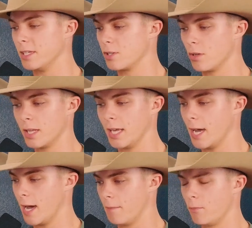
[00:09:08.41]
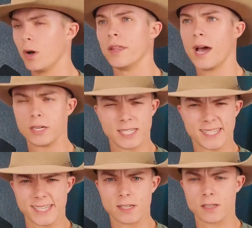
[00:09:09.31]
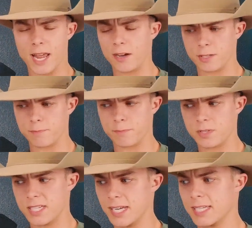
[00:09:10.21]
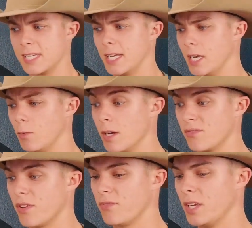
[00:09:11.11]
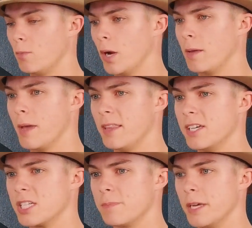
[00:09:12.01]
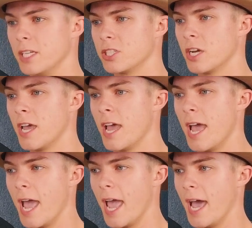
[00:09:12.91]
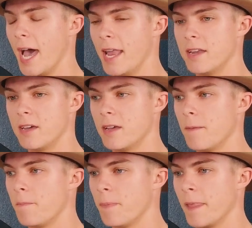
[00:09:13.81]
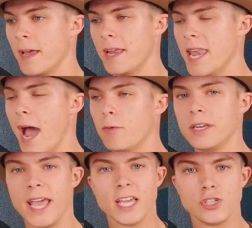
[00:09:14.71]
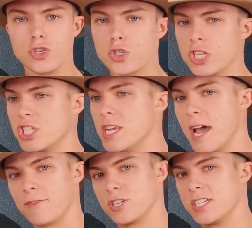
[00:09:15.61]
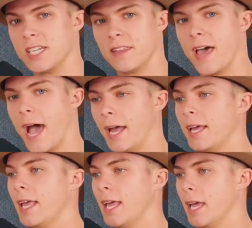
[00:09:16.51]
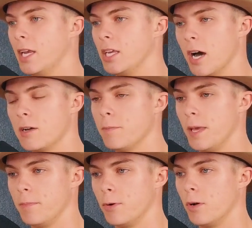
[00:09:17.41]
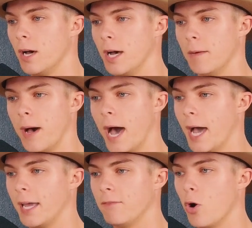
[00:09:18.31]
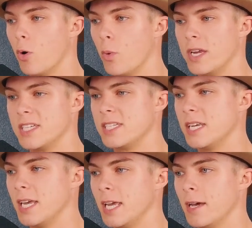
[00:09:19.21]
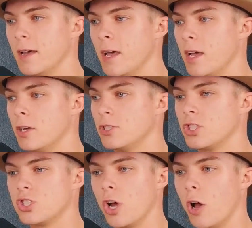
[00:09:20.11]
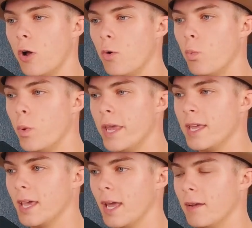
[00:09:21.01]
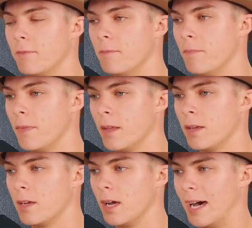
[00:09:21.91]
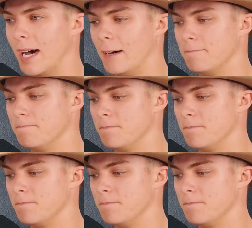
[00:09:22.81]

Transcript: He's only um, well now he's now he's 16. He was 15 when he made this speech, and nowadays you just never see that in young people. Um, I always see so weak um, in um,